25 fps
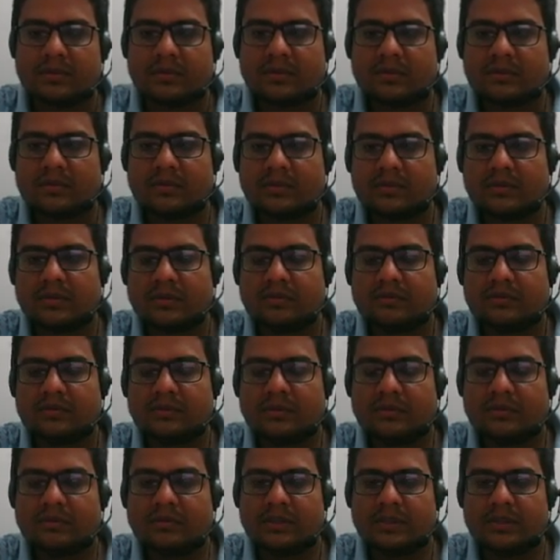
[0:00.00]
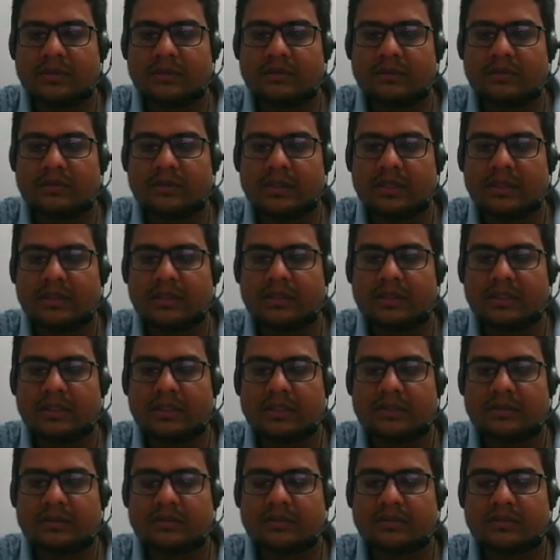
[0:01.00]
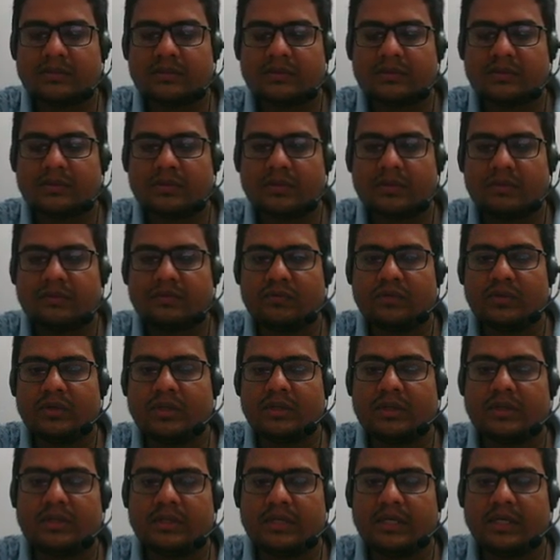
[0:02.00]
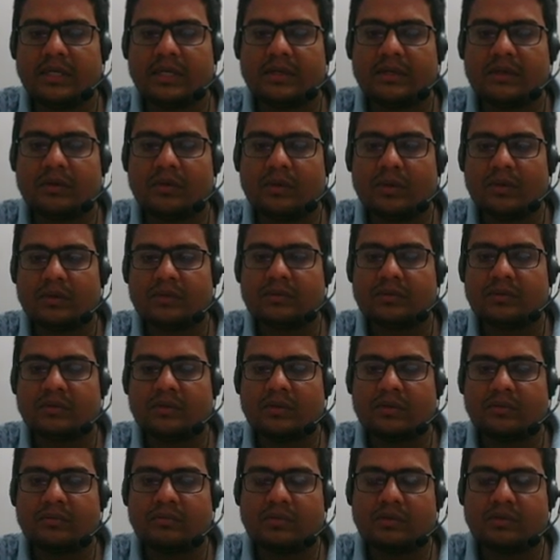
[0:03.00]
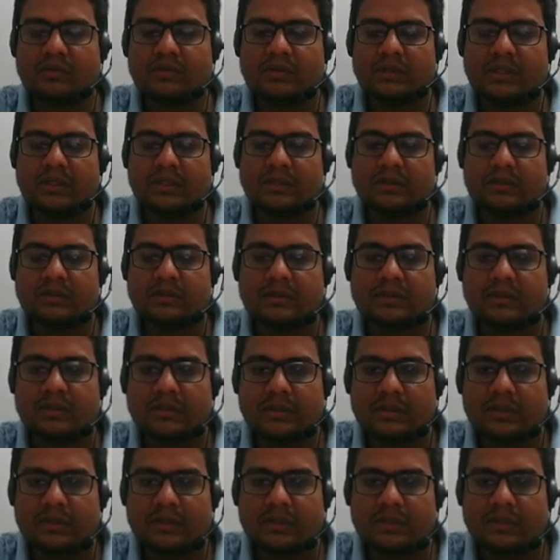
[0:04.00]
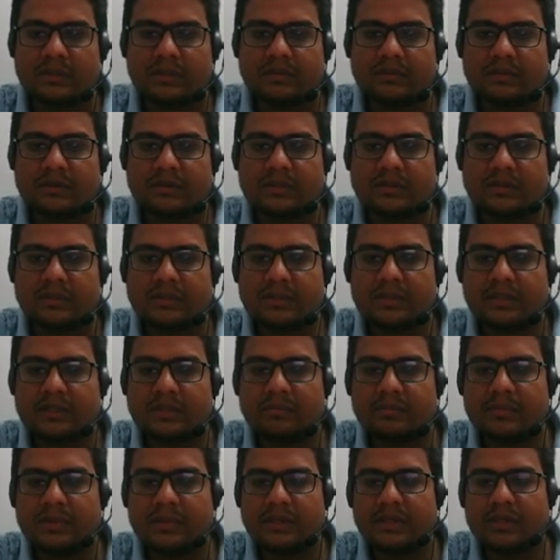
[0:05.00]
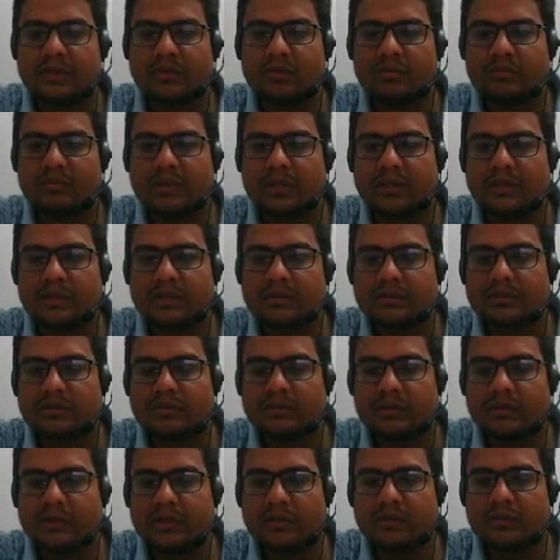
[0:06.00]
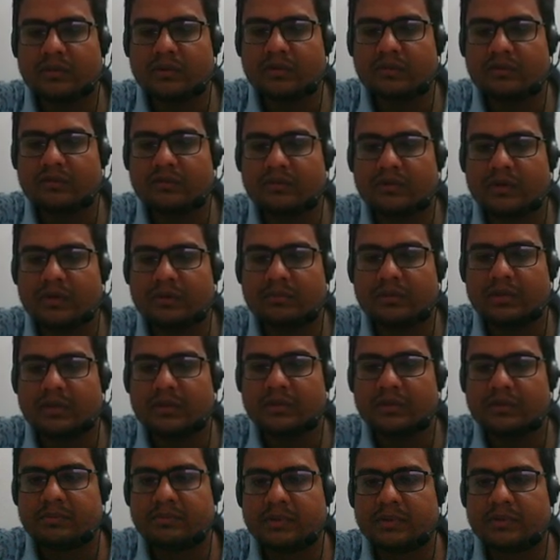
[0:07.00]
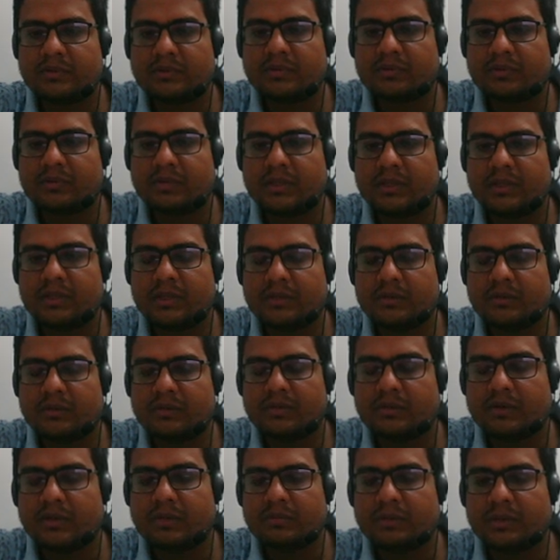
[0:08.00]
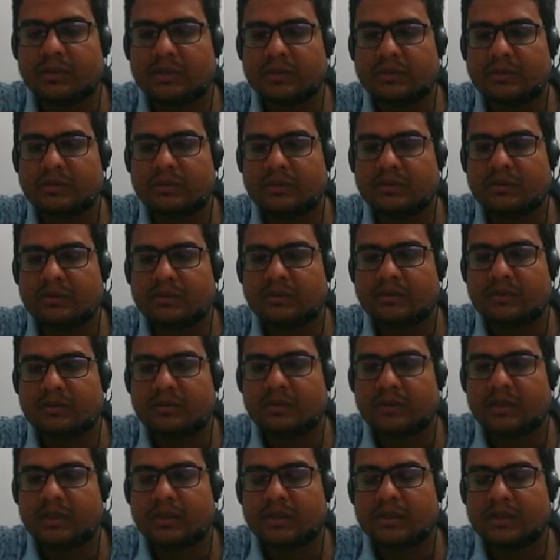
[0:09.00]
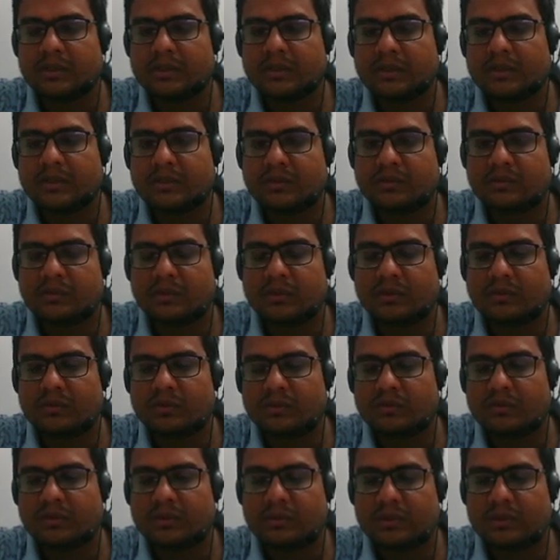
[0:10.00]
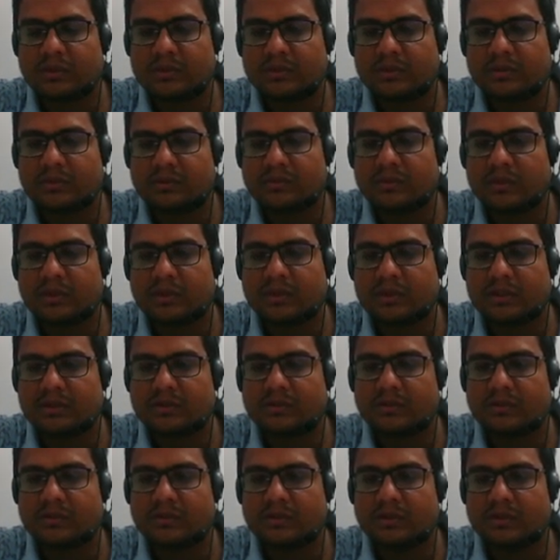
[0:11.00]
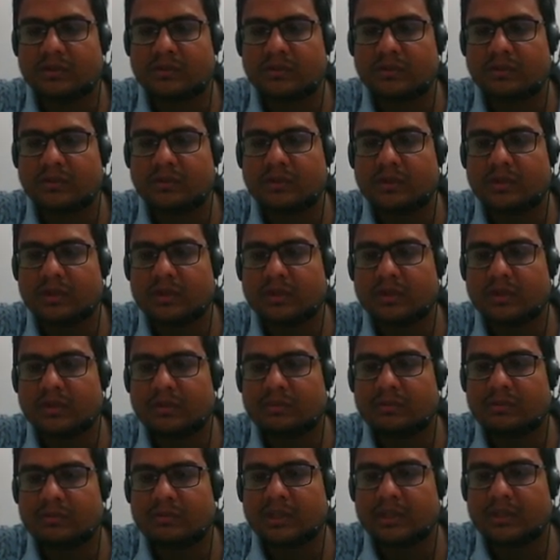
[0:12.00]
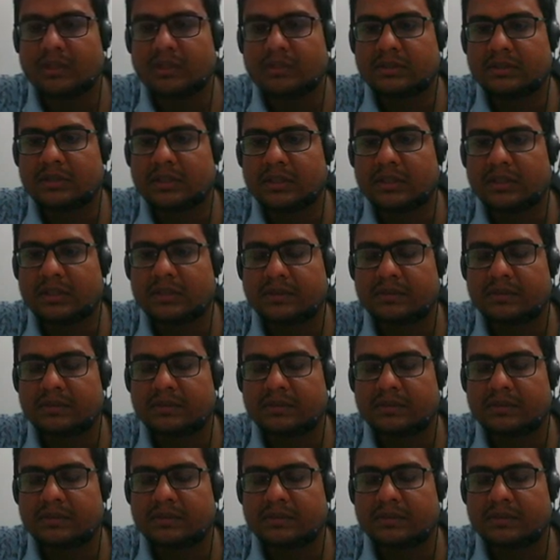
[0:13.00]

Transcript: So therefore we can write it as, so if we take cos on both sides, then we can say that PQ minus square root of 1 minus P square into 1 minus Q square, square root of 1 minus Q square, that is equal to minus R.